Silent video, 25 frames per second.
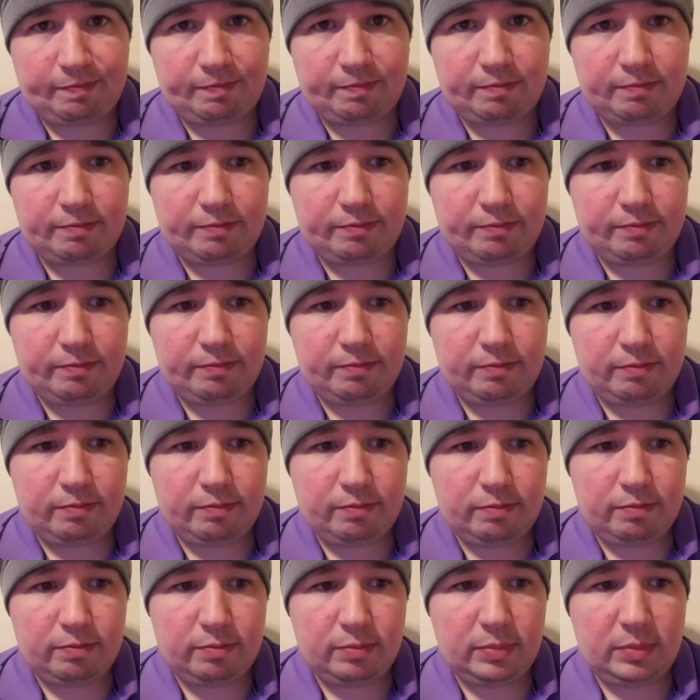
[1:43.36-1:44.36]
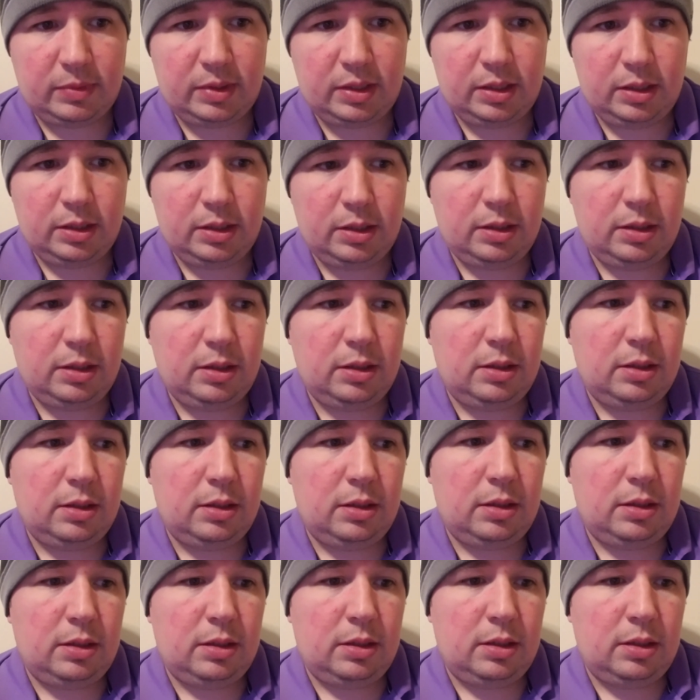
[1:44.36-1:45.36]

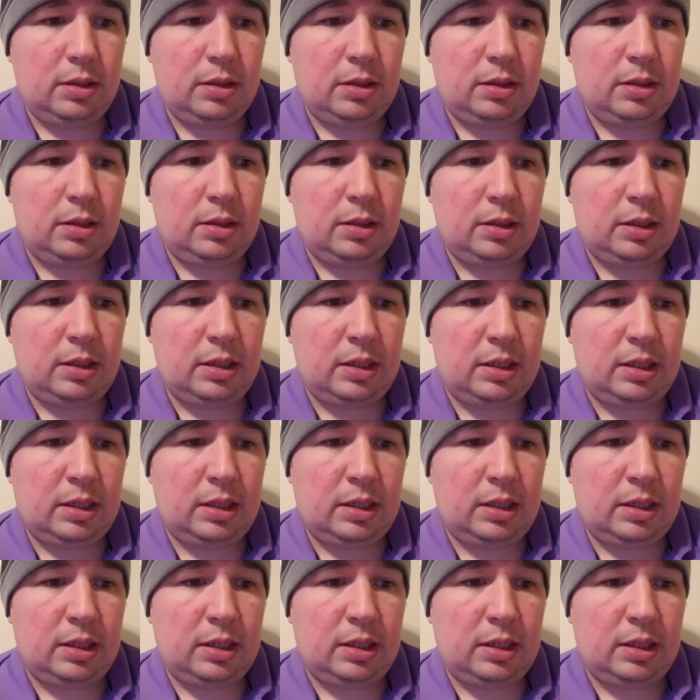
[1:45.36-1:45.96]
Nothing is said.